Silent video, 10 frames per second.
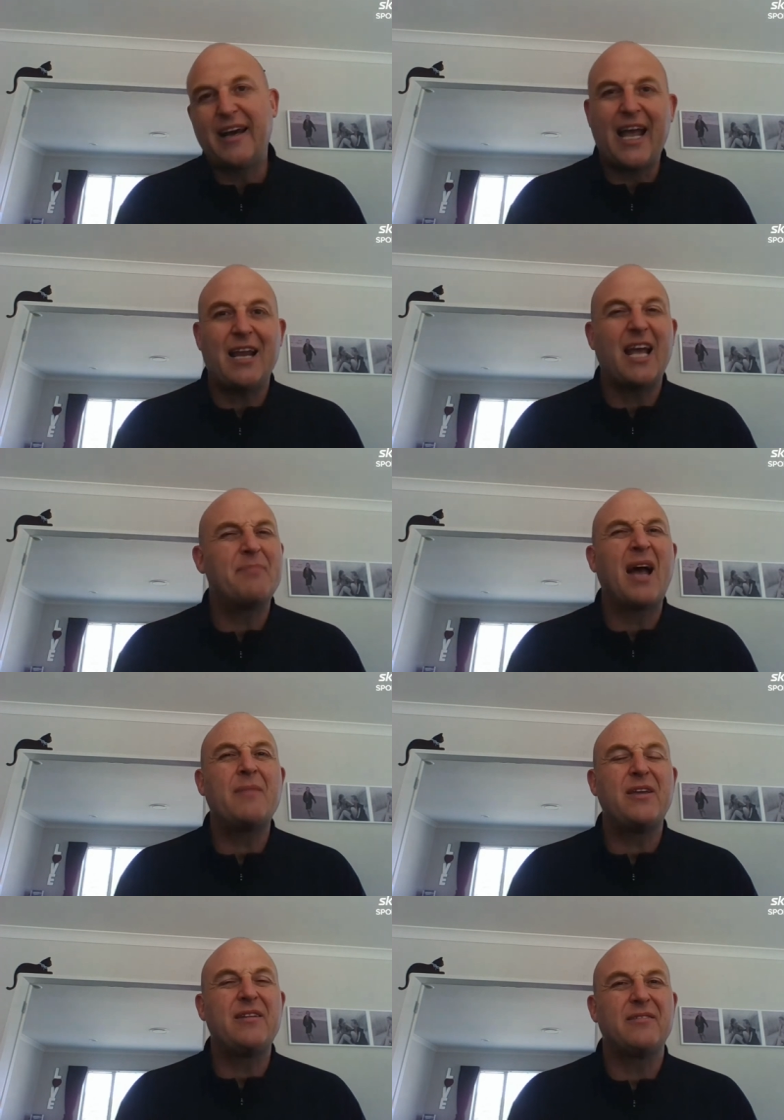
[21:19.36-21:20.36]
Uh, and, and,
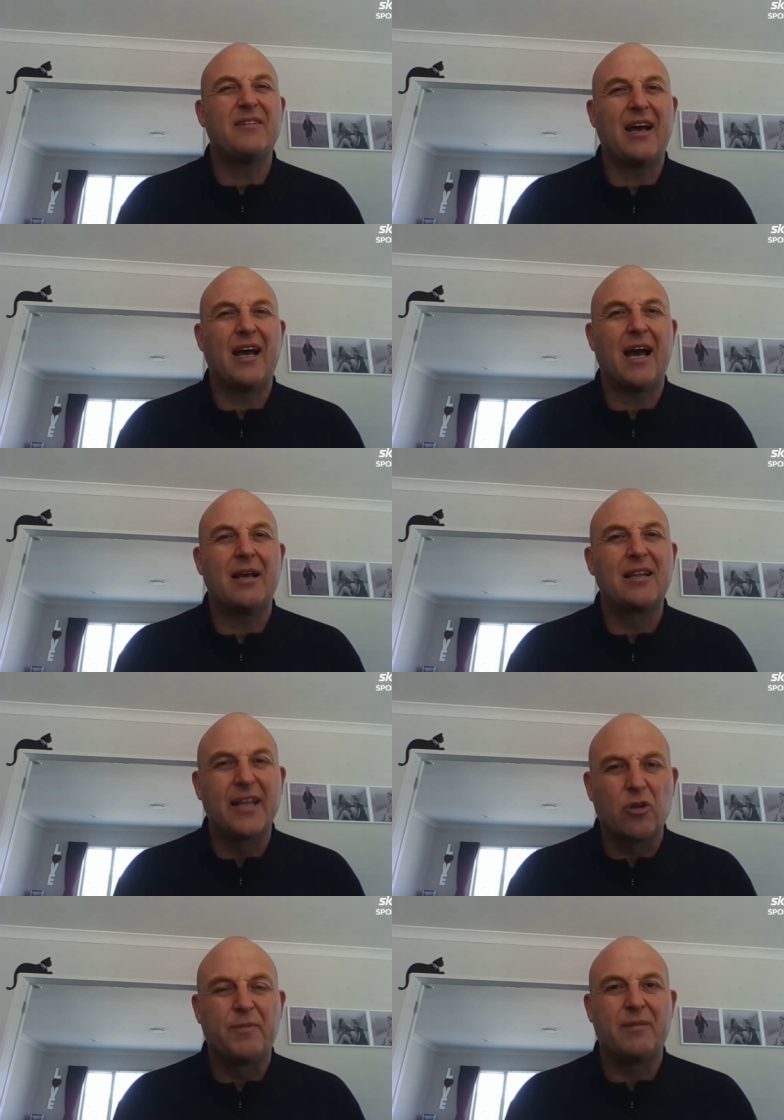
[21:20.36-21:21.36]
maybe a
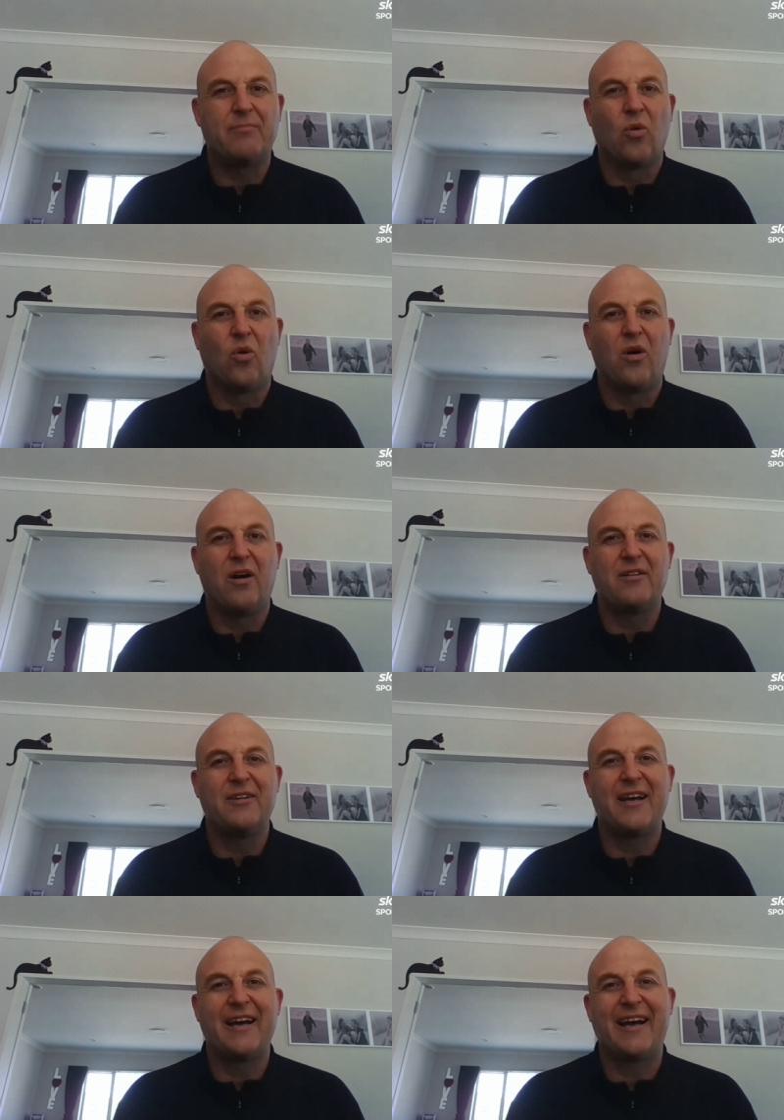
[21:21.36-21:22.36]
little bit more.
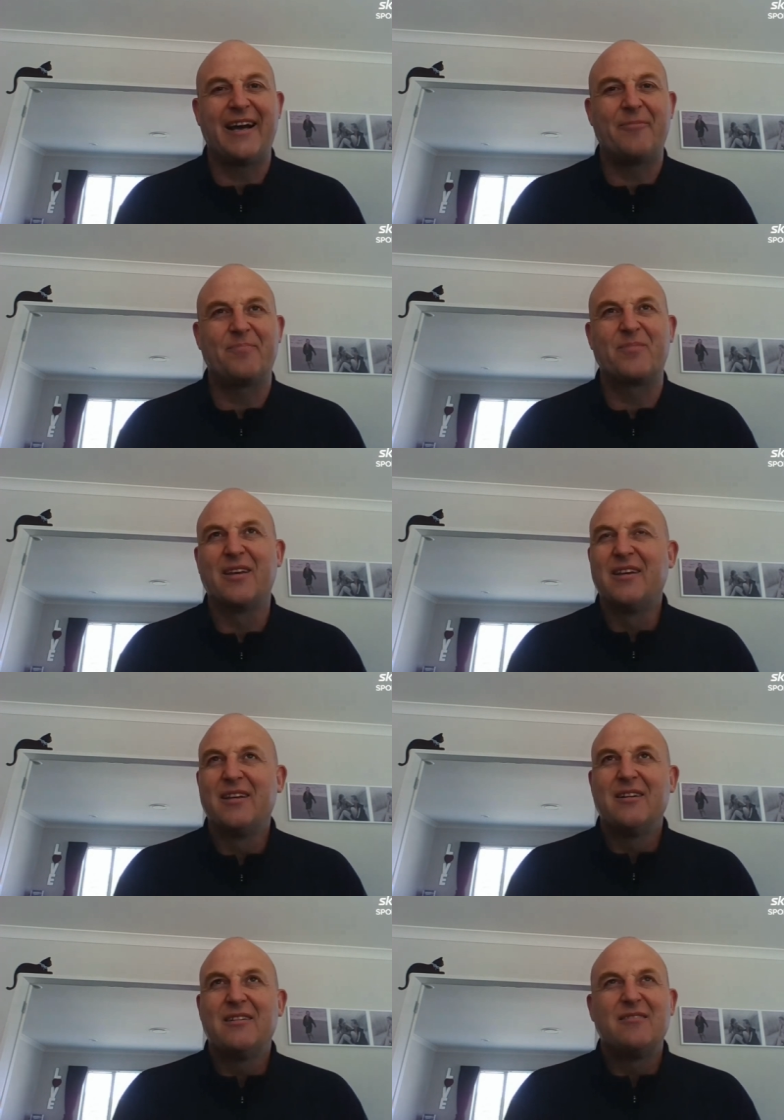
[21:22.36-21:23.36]
Um,
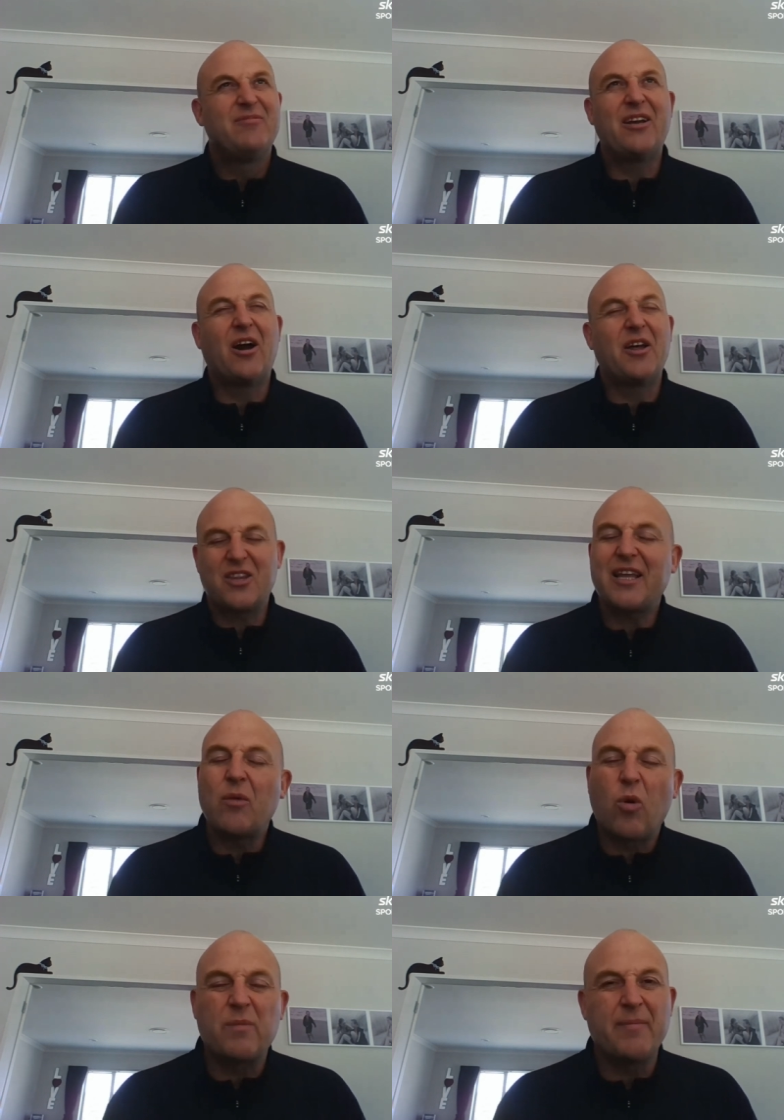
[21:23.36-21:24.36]
I think
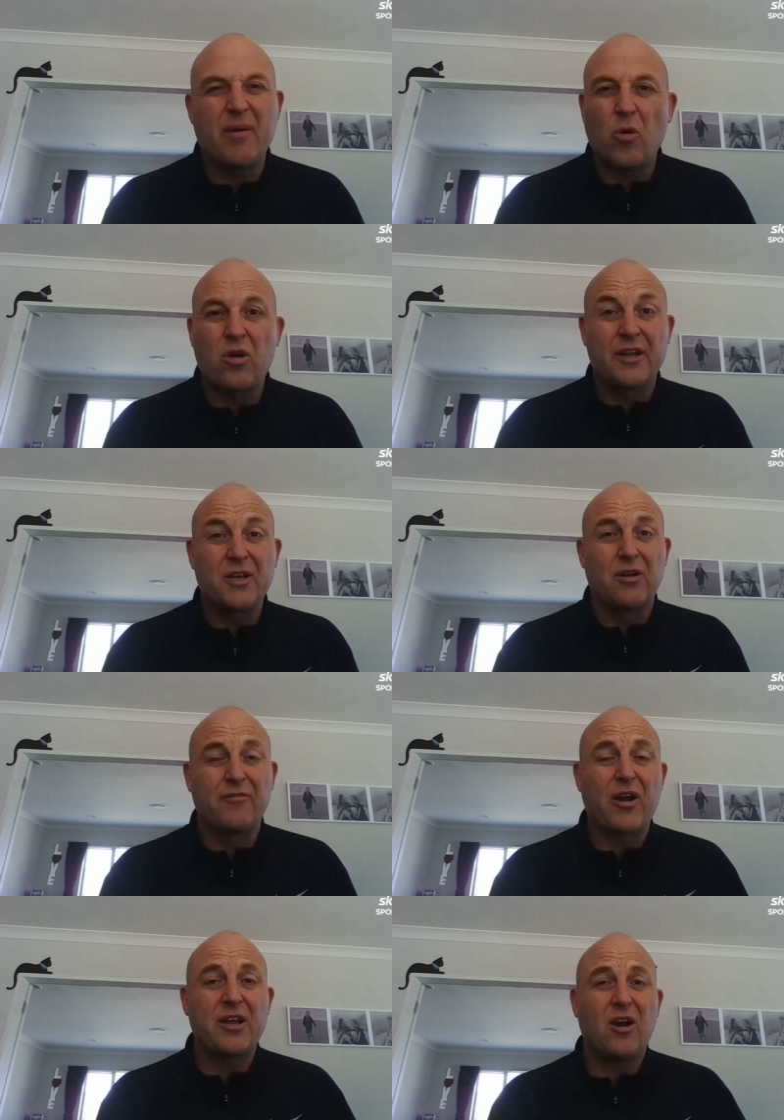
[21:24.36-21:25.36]
they want to be a bit more
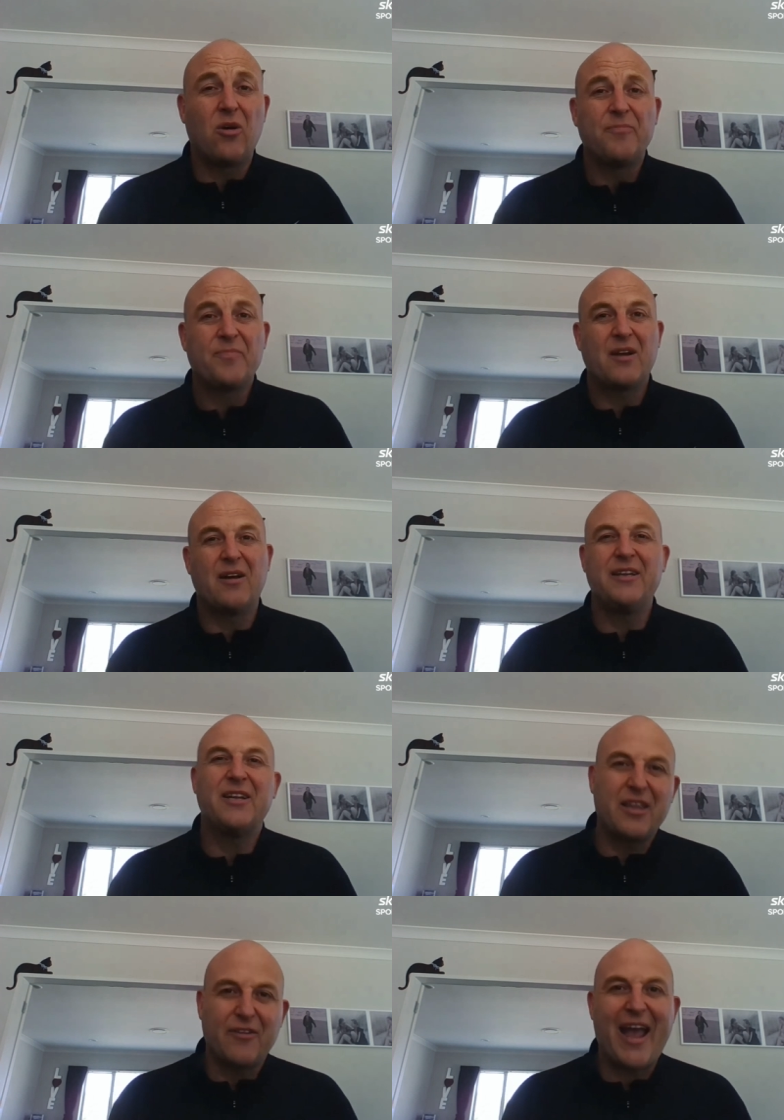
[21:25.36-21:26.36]
clinical in front of goal. Uh,
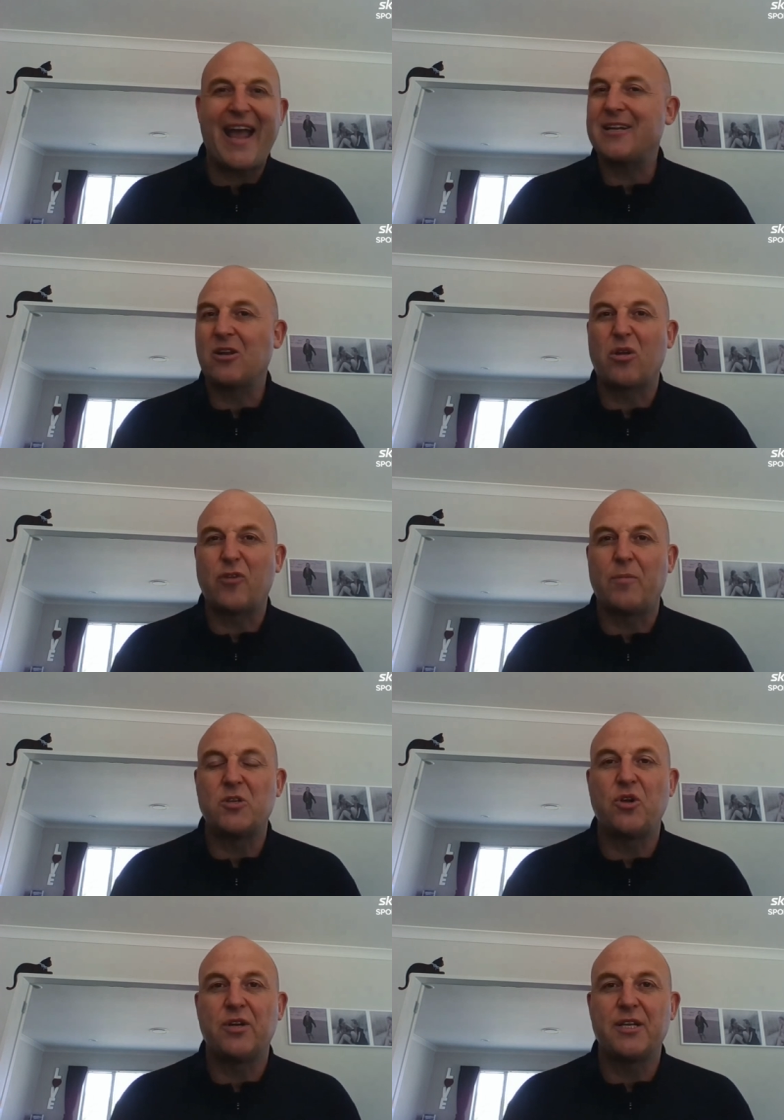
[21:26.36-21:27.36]
you know, they've had a lot of
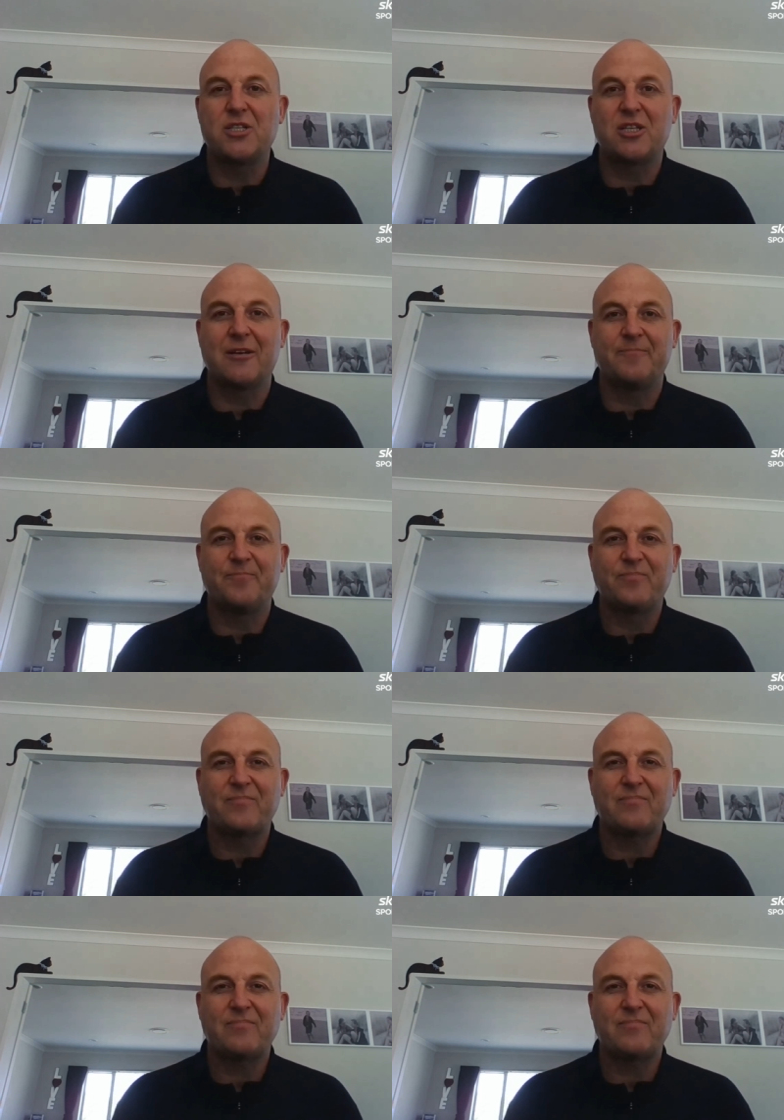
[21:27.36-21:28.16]
opportunities to